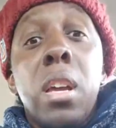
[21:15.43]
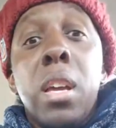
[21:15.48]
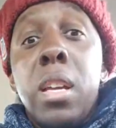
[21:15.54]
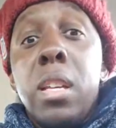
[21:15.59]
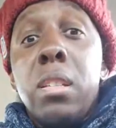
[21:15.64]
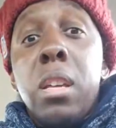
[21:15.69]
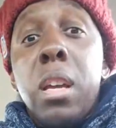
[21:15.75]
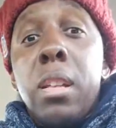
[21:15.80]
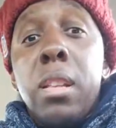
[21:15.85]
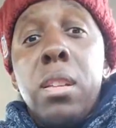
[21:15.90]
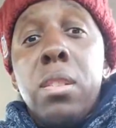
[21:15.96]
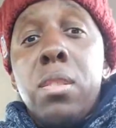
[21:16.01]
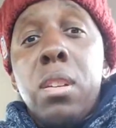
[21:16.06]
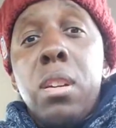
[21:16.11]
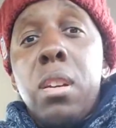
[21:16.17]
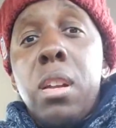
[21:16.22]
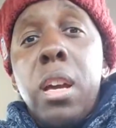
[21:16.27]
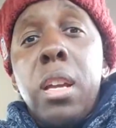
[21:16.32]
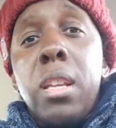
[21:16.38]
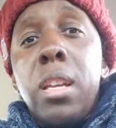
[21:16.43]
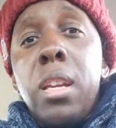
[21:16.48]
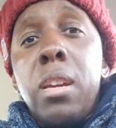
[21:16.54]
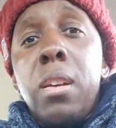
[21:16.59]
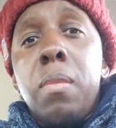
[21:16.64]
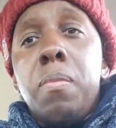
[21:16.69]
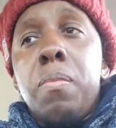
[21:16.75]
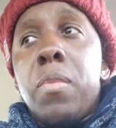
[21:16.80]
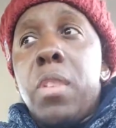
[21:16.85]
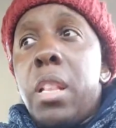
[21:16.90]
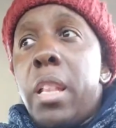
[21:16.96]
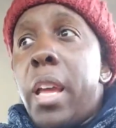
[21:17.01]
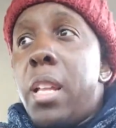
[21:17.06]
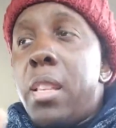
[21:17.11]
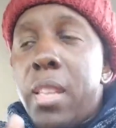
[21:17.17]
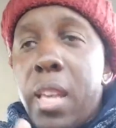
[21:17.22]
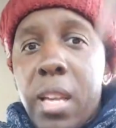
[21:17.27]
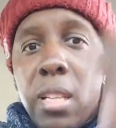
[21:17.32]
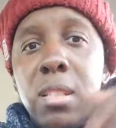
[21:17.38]
He's like, that's a good idea.
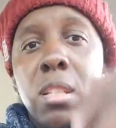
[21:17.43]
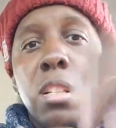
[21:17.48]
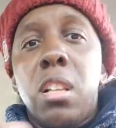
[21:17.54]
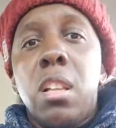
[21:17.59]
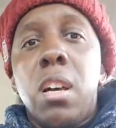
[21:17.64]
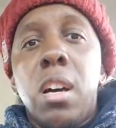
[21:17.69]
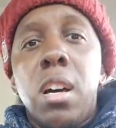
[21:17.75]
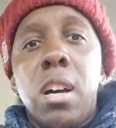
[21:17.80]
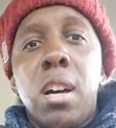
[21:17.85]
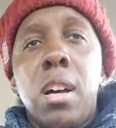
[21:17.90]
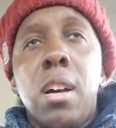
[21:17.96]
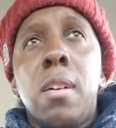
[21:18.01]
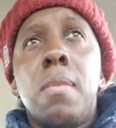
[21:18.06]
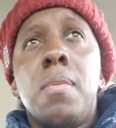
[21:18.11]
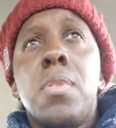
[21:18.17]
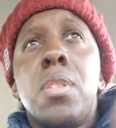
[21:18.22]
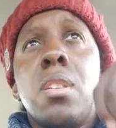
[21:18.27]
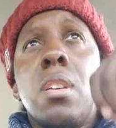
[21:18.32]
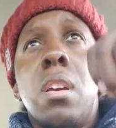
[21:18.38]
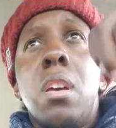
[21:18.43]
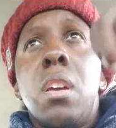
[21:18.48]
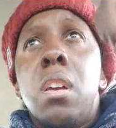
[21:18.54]
Latex gloves.